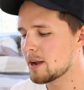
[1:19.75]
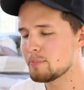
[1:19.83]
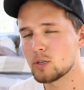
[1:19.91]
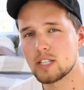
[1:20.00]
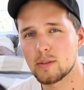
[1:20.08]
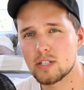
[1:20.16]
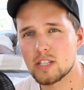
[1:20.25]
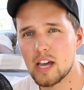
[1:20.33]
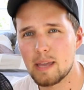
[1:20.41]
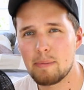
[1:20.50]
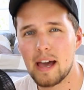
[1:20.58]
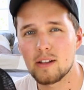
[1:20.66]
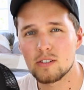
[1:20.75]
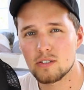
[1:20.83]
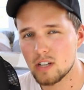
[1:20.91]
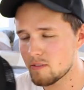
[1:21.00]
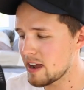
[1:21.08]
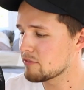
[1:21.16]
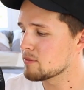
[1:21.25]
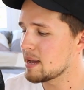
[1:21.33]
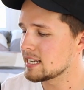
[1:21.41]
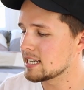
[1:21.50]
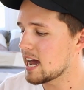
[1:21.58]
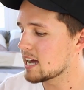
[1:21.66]
I bought it, it was £30, direct from
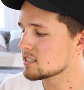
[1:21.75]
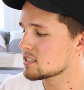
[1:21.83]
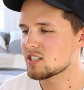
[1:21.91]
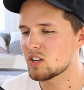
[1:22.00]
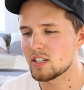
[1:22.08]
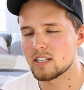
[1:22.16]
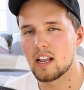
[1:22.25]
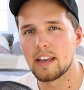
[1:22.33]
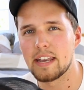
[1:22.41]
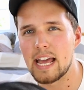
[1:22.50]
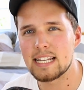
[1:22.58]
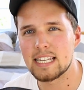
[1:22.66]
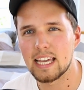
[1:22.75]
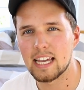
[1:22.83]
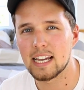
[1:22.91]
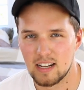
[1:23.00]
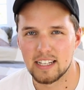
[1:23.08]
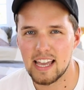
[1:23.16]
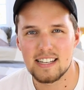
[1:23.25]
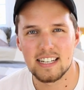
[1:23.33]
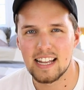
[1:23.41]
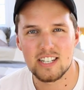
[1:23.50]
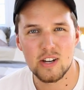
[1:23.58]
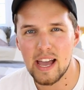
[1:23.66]
Adidas. Got this like netting, I guess
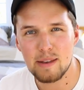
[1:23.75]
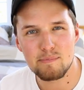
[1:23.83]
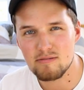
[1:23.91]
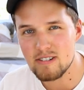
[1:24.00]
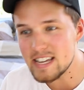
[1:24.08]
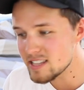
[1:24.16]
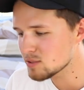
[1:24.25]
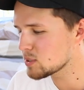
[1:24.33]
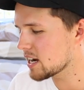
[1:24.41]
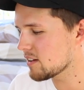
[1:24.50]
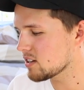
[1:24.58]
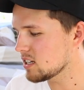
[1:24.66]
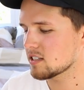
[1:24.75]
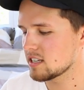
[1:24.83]
it lets your head breathe or whatever.